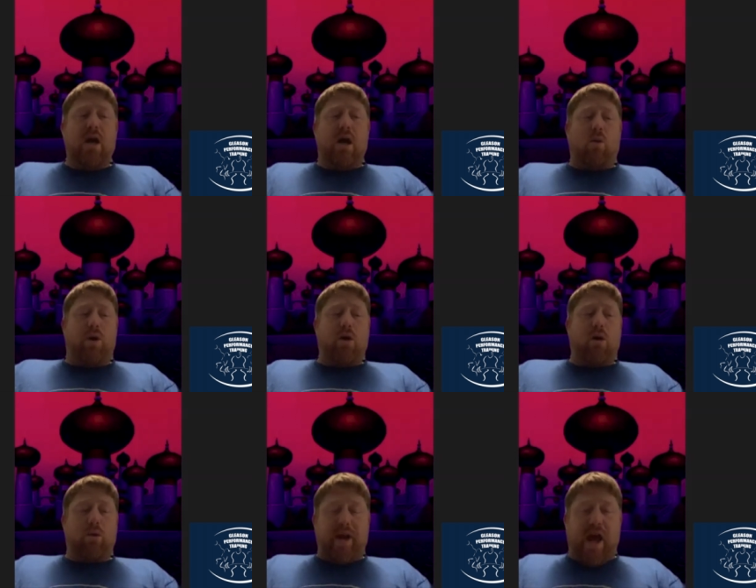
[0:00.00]
We go a
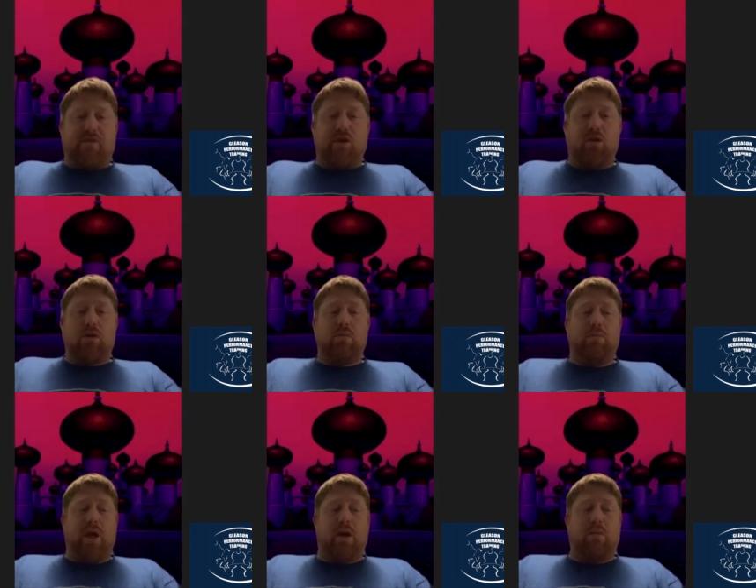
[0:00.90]
little bit heavier,
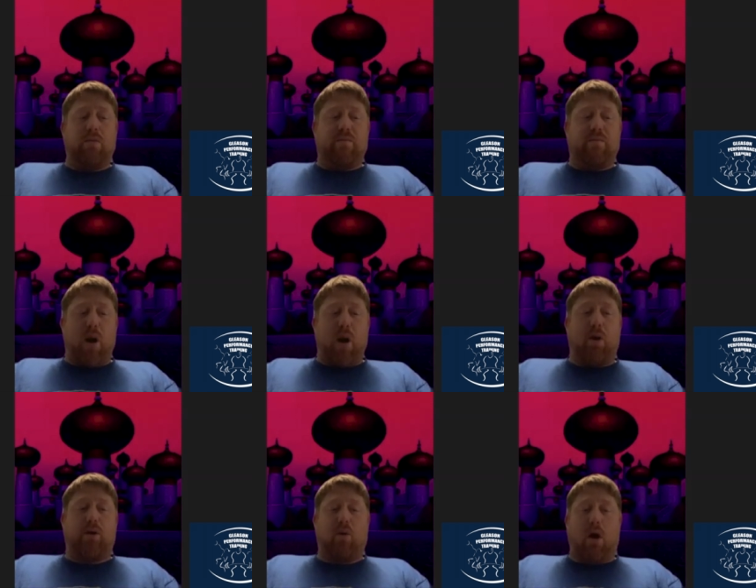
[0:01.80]
being
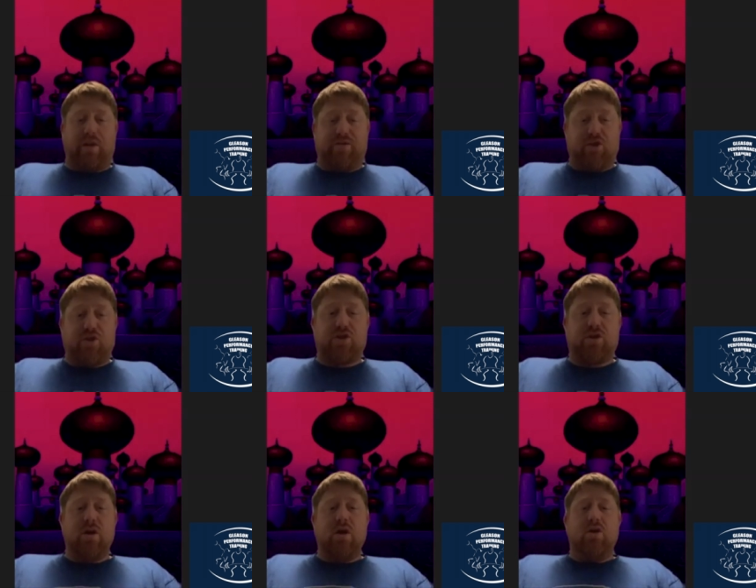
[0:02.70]
primarily raw lifters.
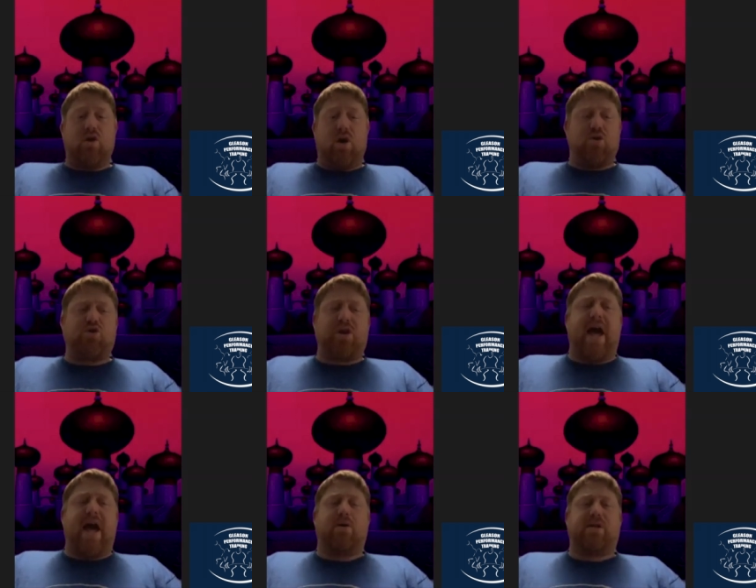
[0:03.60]
So I'll usually
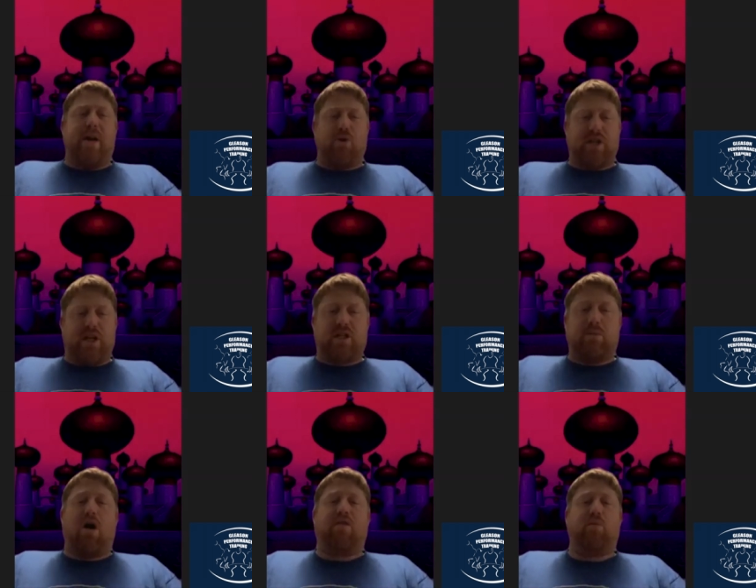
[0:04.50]
add about 10% to the
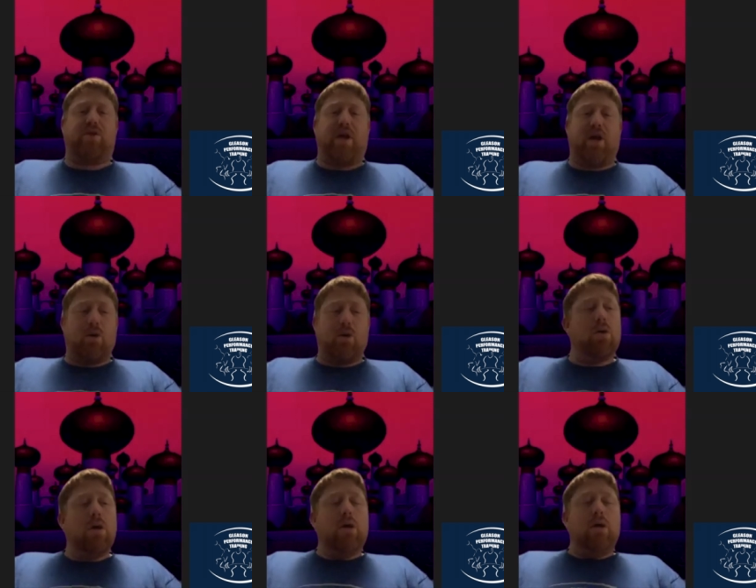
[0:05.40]
bar from what they do,
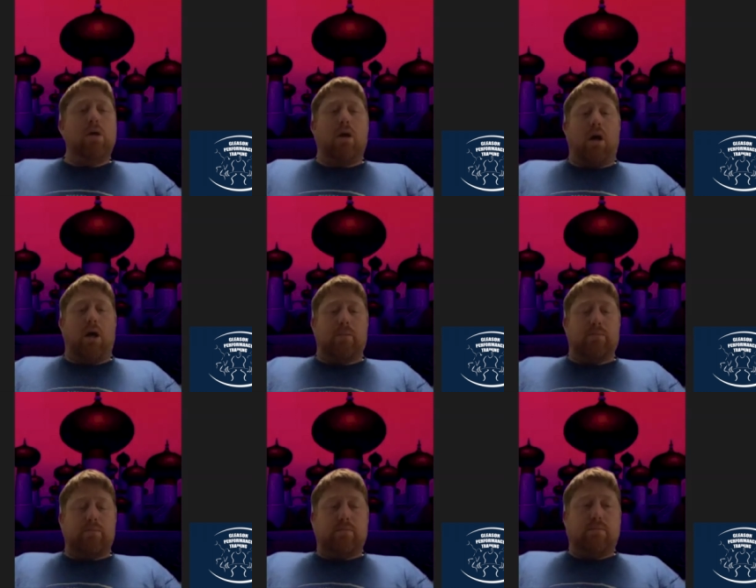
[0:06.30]

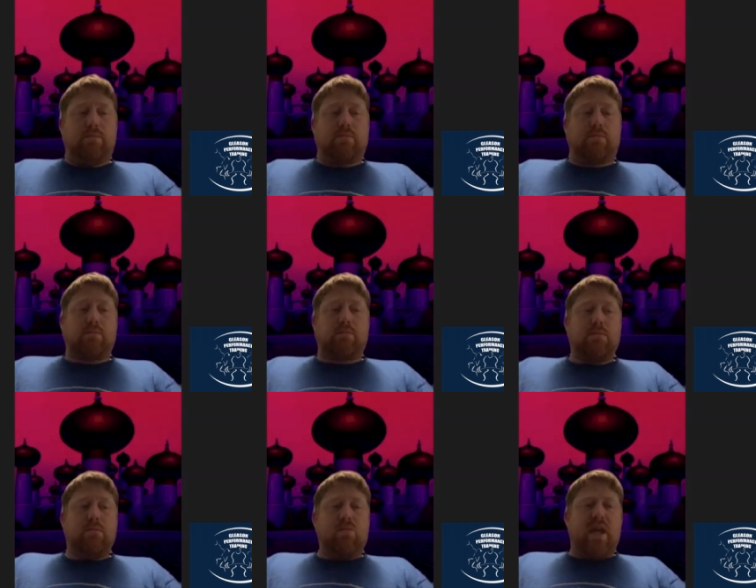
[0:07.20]
and
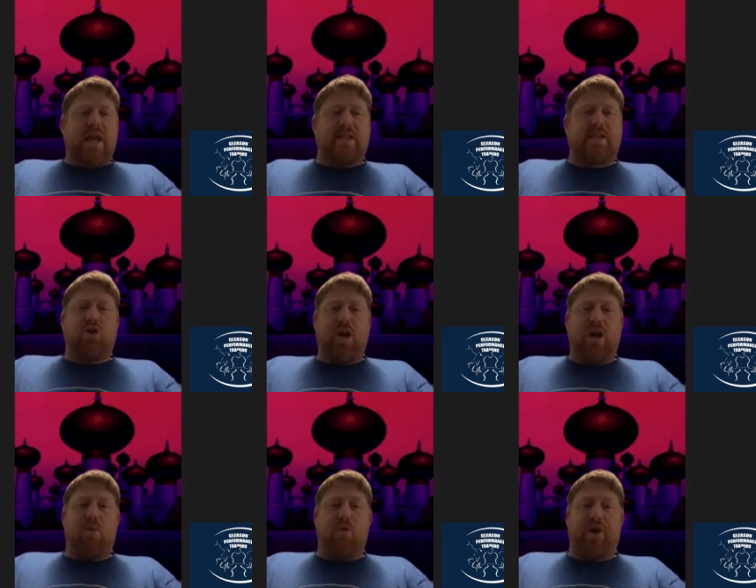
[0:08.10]
still try
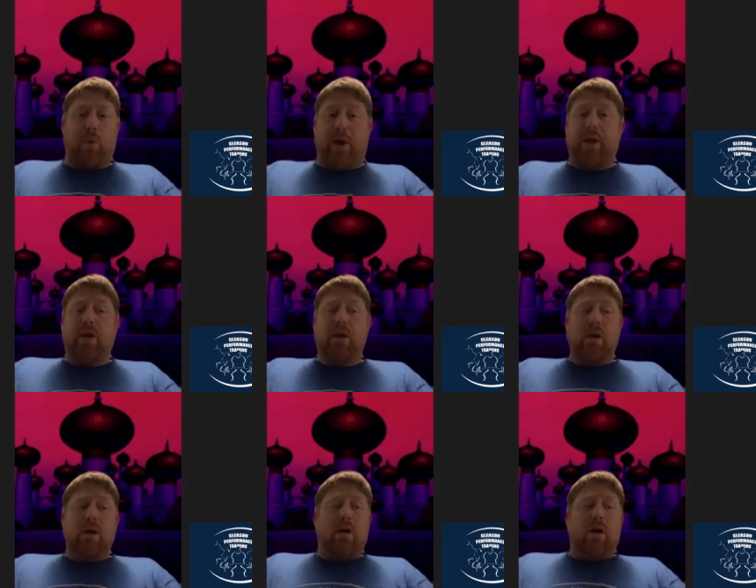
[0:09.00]
to move it quickly.
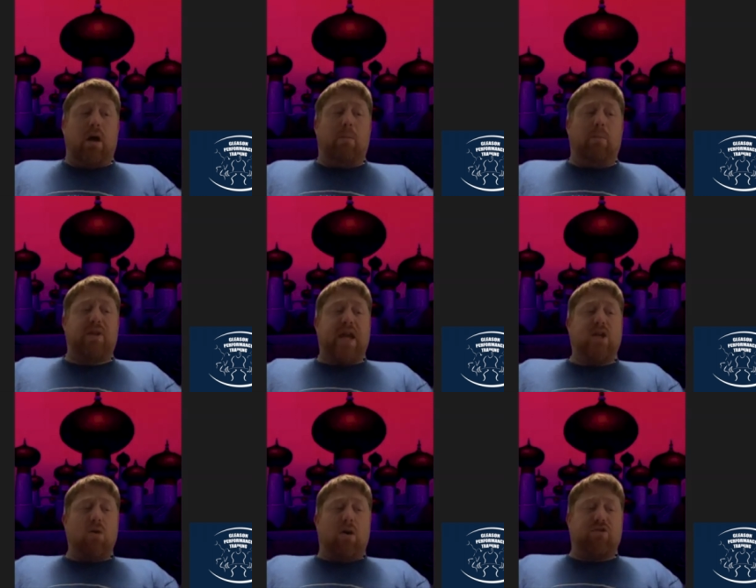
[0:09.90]
But they
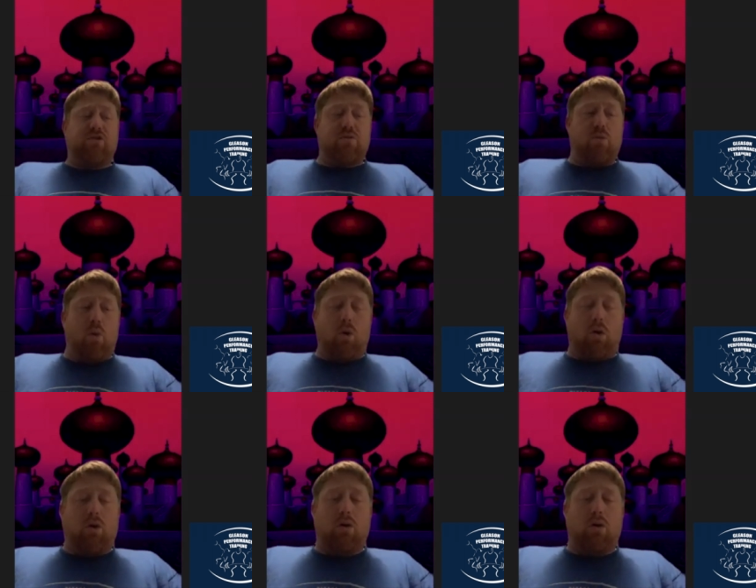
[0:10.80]
also do more